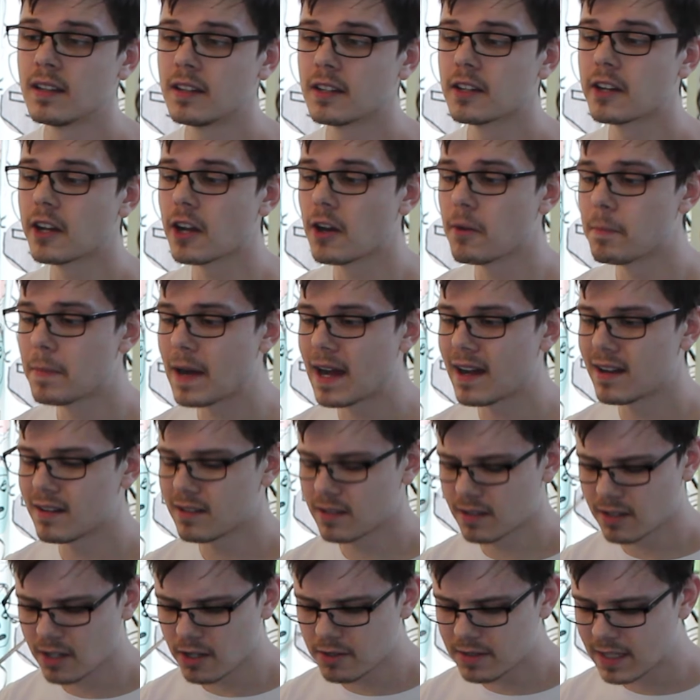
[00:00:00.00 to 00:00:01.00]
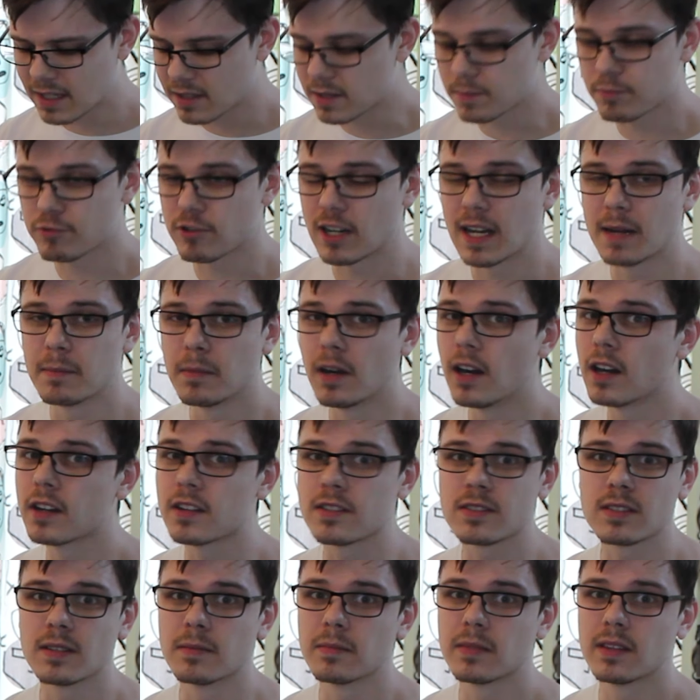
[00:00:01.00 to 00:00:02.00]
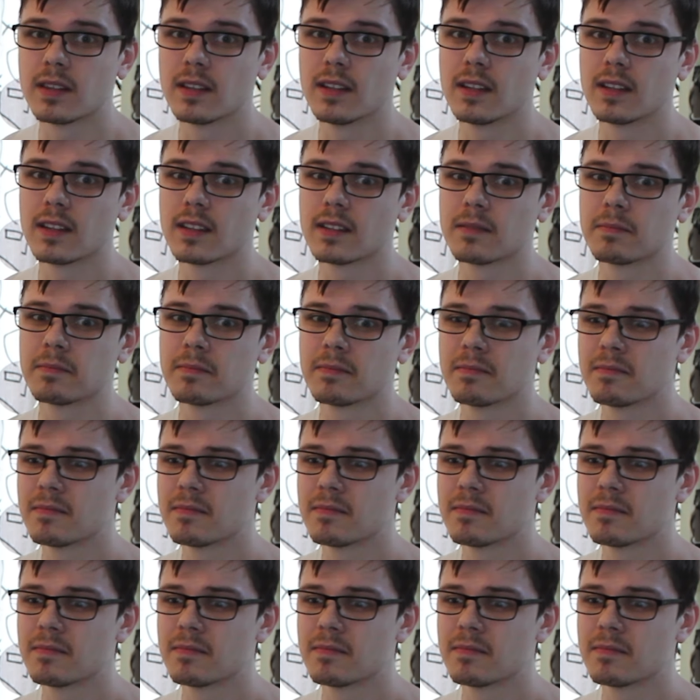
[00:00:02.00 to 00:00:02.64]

Go down to Primark or something,